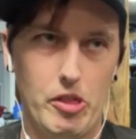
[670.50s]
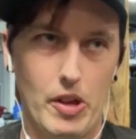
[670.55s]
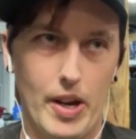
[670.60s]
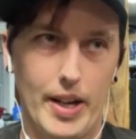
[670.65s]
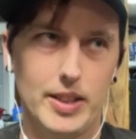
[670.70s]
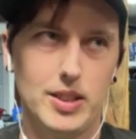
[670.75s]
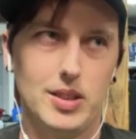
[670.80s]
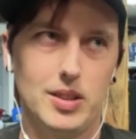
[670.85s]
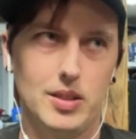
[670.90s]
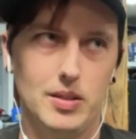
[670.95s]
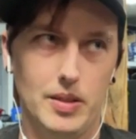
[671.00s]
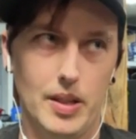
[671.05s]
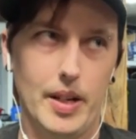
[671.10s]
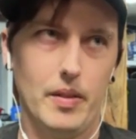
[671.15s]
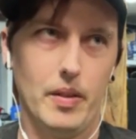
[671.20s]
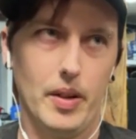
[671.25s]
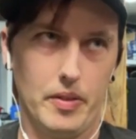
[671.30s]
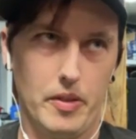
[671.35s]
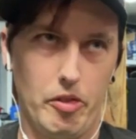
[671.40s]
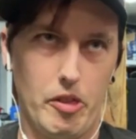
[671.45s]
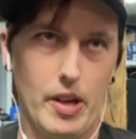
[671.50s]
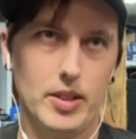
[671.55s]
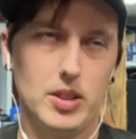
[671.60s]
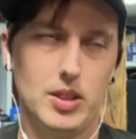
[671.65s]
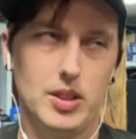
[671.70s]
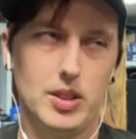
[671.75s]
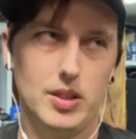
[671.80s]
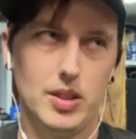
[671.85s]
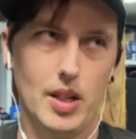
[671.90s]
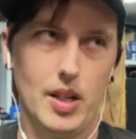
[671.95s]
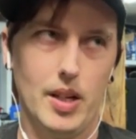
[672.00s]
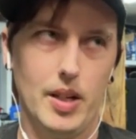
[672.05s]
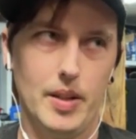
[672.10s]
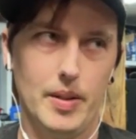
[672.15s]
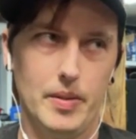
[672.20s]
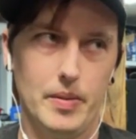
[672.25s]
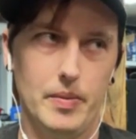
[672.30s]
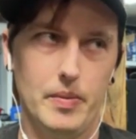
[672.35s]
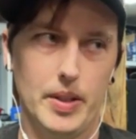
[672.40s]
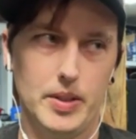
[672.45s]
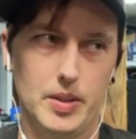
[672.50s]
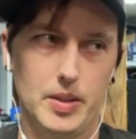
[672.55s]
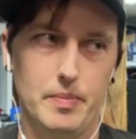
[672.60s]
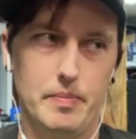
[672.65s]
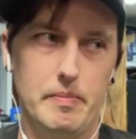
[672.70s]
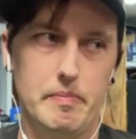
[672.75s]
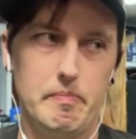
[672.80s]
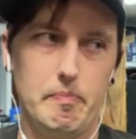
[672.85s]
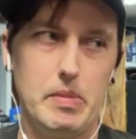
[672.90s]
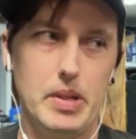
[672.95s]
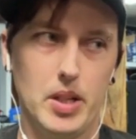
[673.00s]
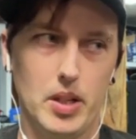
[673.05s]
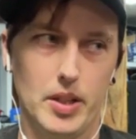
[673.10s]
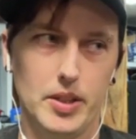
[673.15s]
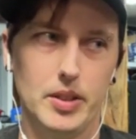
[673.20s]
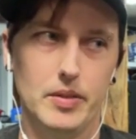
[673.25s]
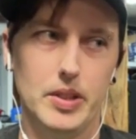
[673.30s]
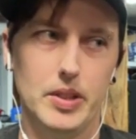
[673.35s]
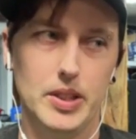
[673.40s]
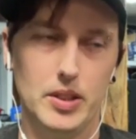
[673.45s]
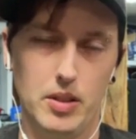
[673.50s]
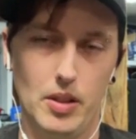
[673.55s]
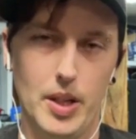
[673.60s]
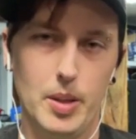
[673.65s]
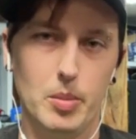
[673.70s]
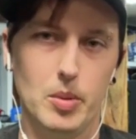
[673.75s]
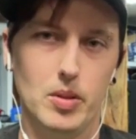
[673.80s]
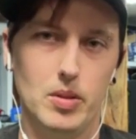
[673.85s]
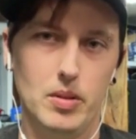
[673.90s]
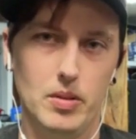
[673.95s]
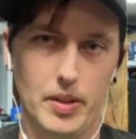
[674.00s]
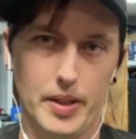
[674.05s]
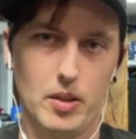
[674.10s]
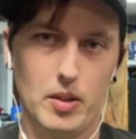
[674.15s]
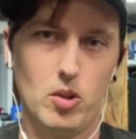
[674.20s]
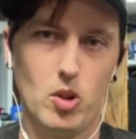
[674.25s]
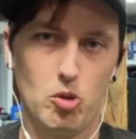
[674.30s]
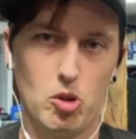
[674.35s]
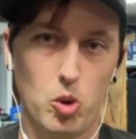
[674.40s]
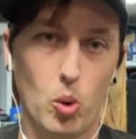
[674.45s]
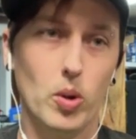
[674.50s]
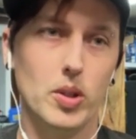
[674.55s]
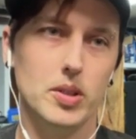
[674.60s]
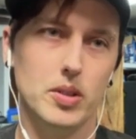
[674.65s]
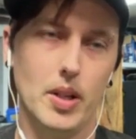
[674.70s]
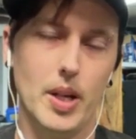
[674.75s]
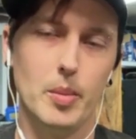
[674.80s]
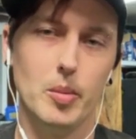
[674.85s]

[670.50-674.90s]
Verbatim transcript: that's yeah, like that's uh, that's because of his label, like Korn's